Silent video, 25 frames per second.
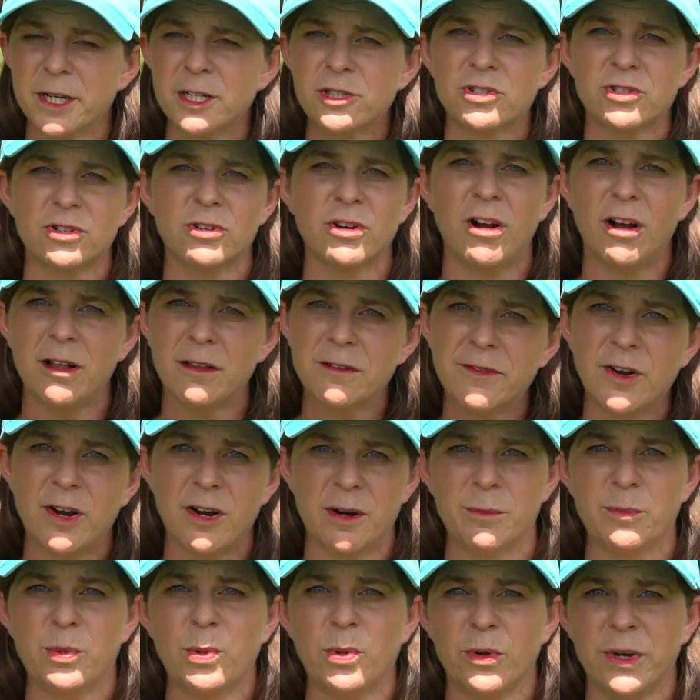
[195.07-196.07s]
sure all of our
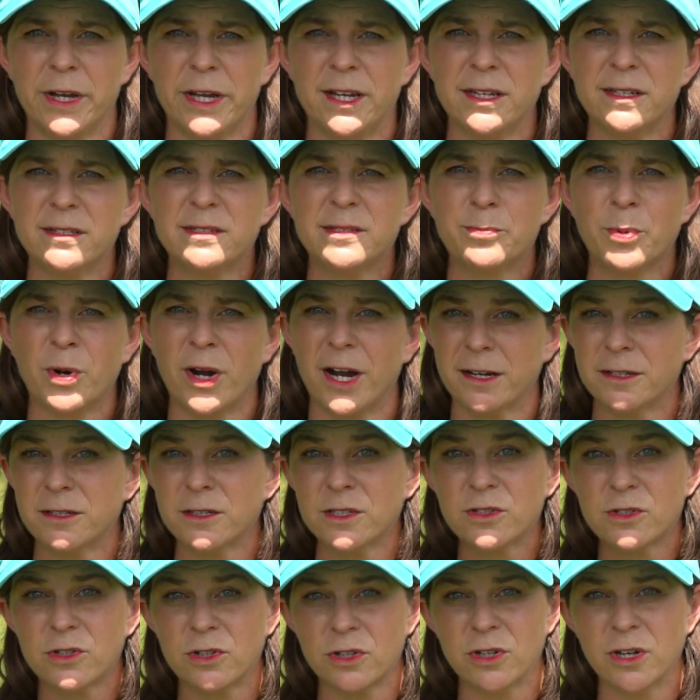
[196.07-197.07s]
employees practice
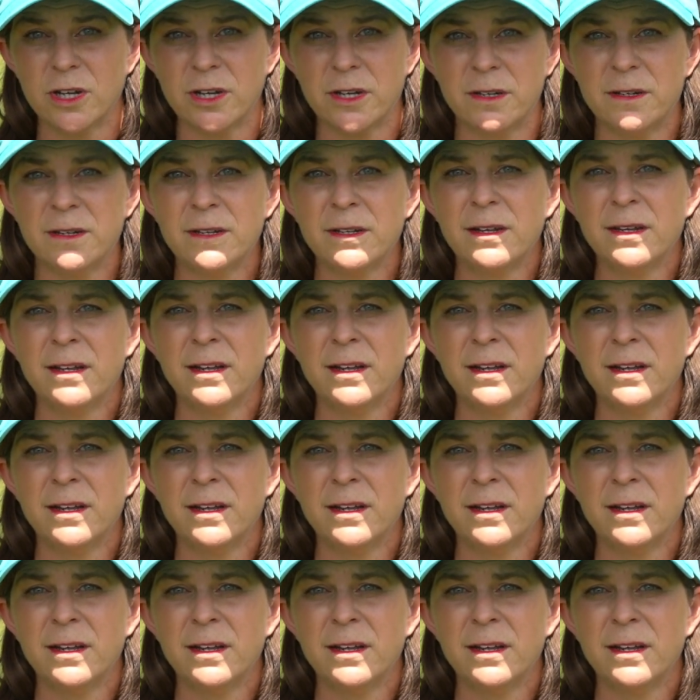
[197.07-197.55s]
good